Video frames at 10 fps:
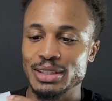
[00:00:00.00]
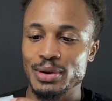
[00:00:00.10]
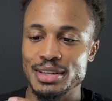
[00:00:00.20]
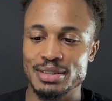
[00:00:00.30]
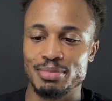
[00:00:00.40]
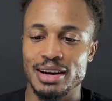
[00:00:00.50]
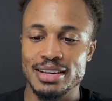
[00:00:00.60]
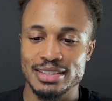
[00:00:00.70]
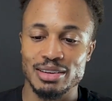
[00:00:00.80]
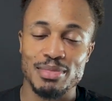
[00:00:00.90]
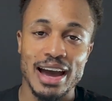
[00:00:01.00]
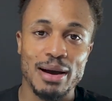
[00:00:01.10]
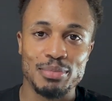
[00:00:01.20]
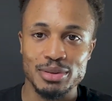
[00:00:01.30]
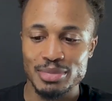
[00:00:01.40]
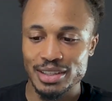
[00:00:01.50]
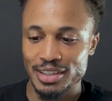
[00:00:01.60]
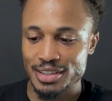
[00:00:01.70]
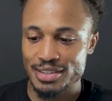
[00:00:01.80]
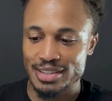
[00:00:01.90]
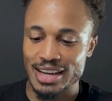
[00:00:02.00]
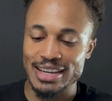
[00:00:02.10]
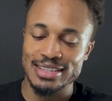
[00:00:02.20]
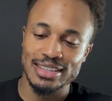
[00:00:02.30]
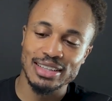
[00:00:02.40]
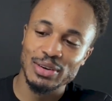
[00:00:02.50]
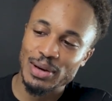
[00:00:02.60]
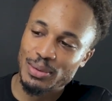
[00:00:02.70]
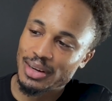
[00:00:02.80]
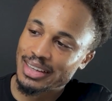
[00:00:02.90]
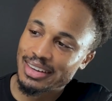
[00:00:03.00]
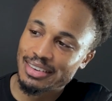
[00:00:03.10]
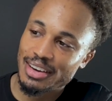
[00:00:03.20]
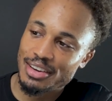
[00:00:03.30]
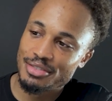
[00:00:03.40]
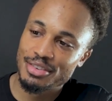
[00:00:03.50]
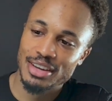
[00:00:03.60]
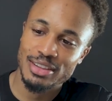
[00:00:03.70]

quite surprised and I'm happy because I didn't quite want to get a knife.